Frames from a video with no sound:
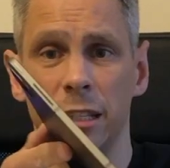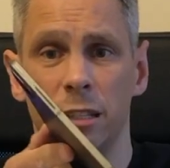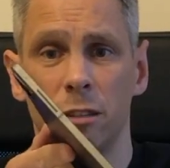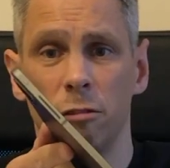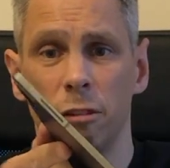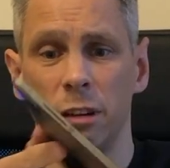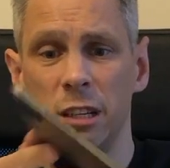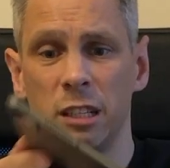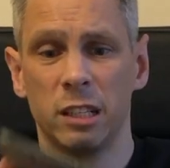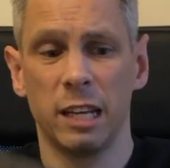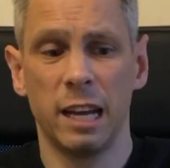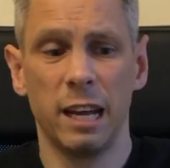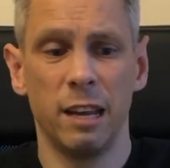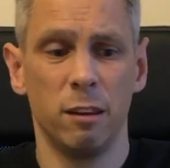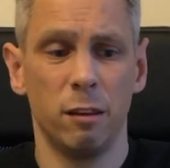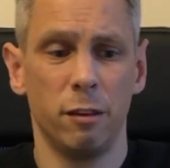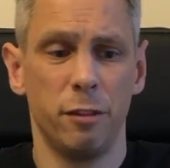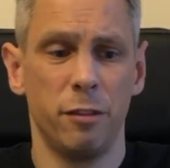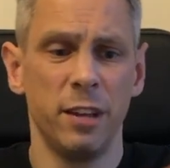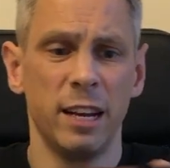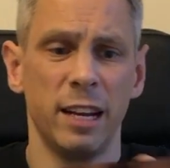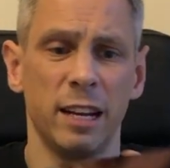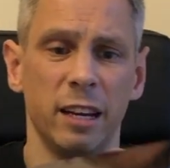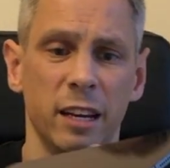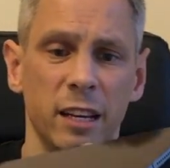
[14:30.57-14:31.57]
great. And the
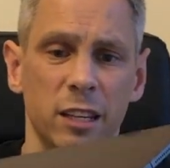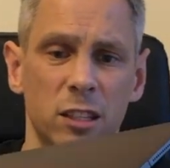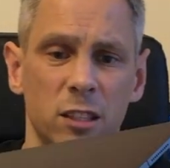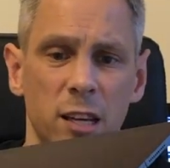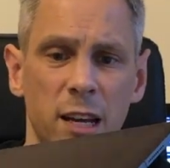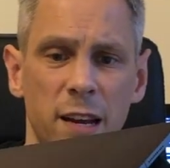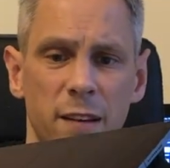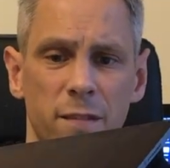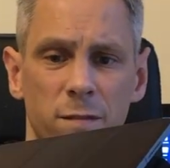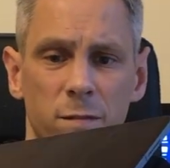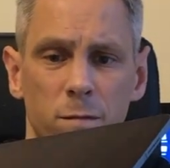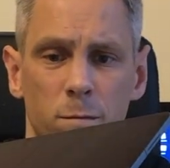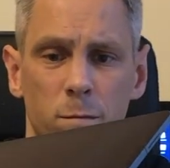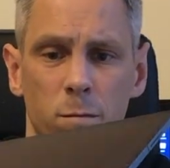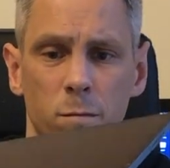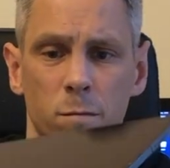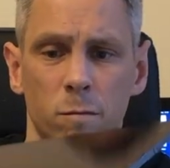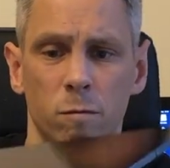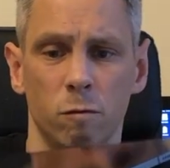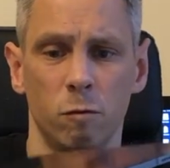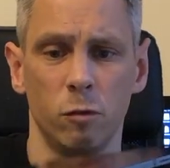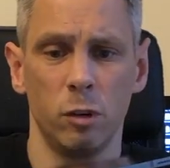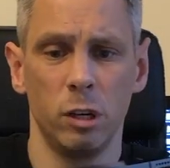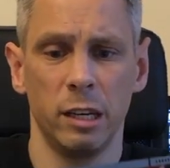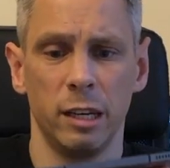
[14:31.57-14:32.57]
thickness, I haven't
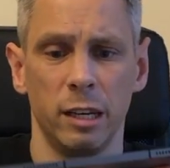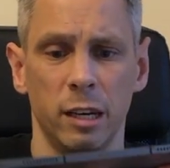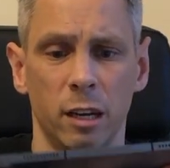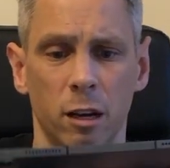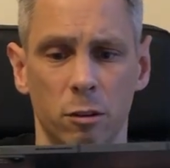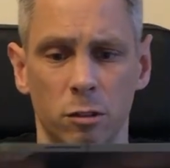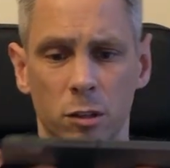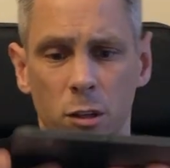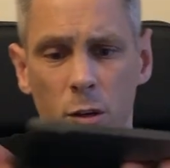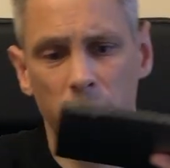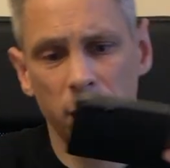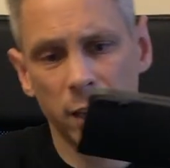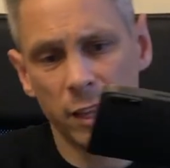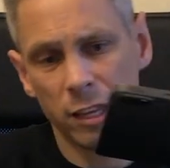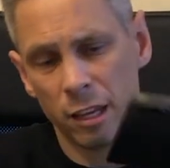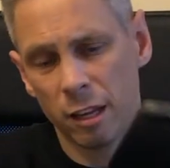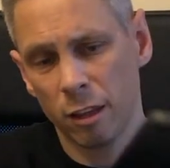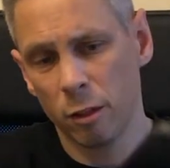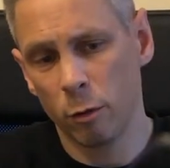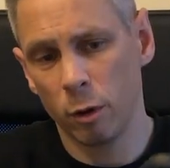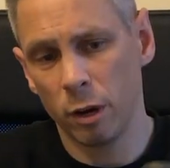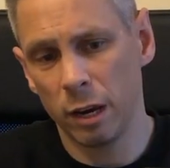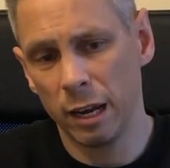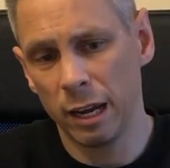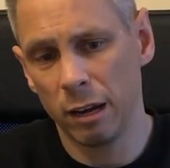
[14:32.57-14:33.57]
really noticed. I'll get the other
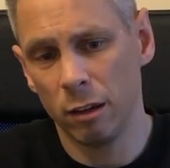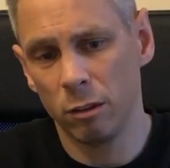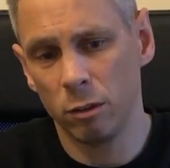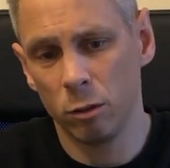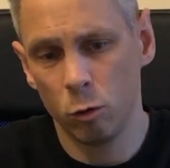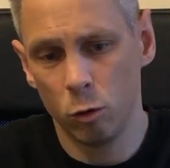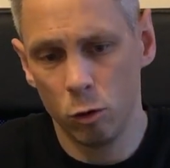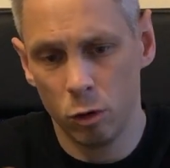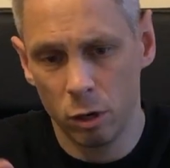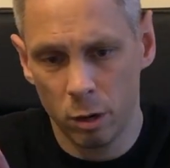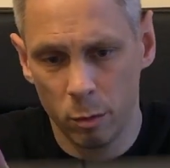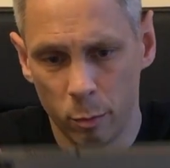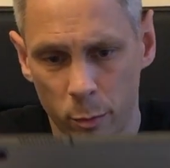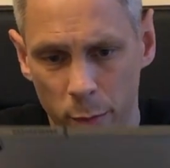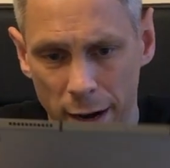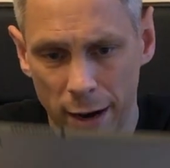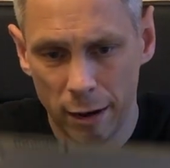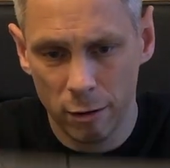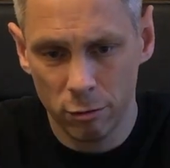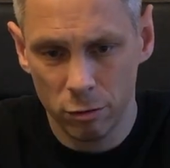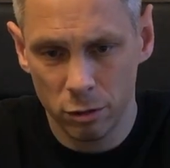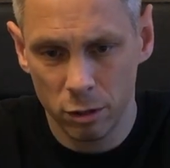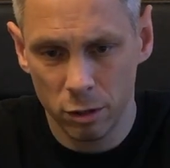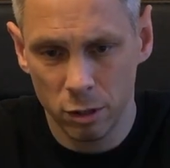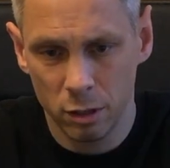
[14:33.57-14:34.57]
one out and do a
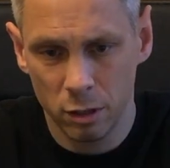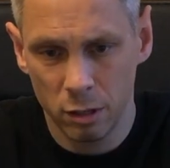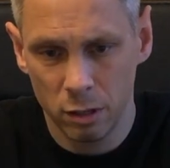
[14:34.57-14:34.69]
comparison.